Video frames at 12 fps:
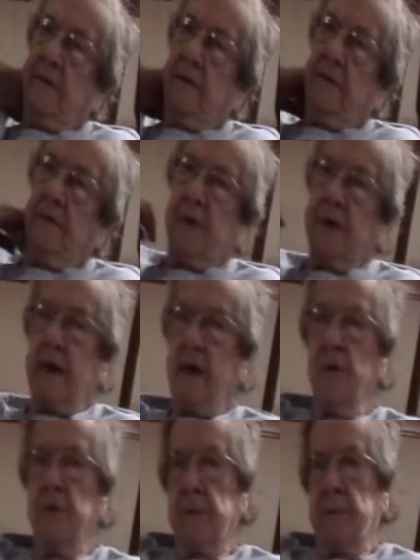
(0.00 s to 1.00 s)
if you didn't
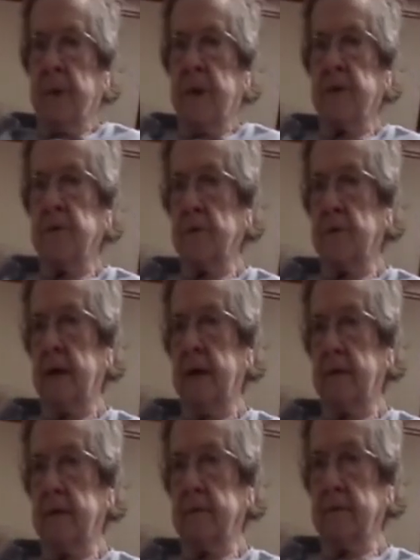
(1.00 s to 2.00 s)
hold the pencil right,
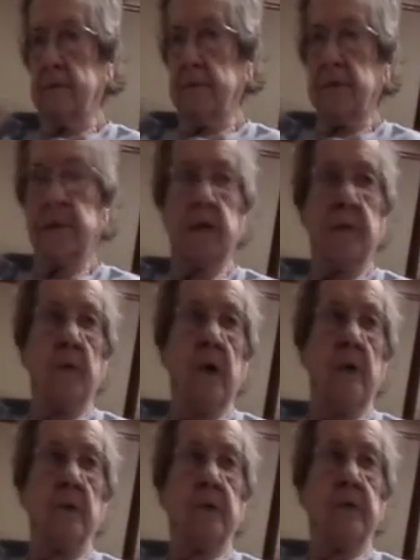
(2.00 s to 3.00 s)
she'd come
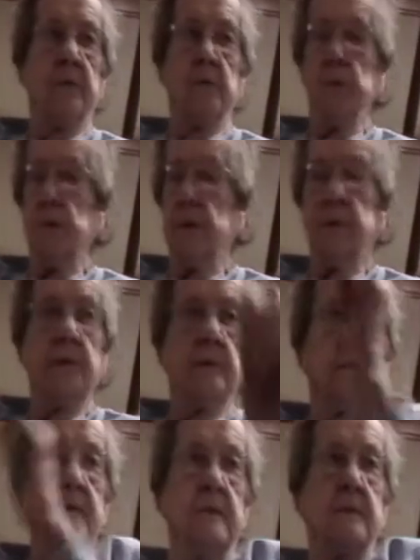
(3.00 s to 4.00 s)
around with the ruler,
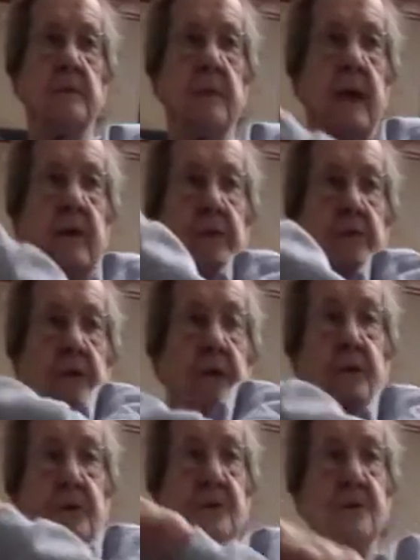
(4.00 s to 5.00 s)
smack your
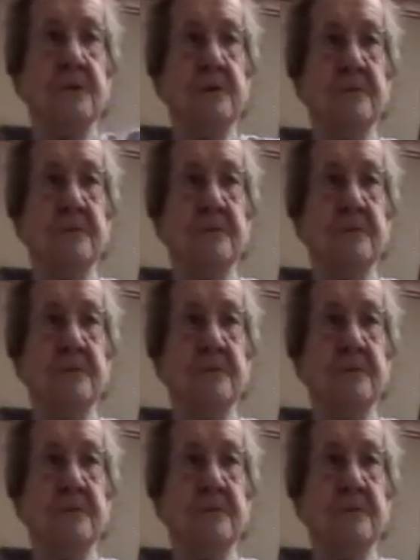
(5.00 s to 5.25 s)
fingers.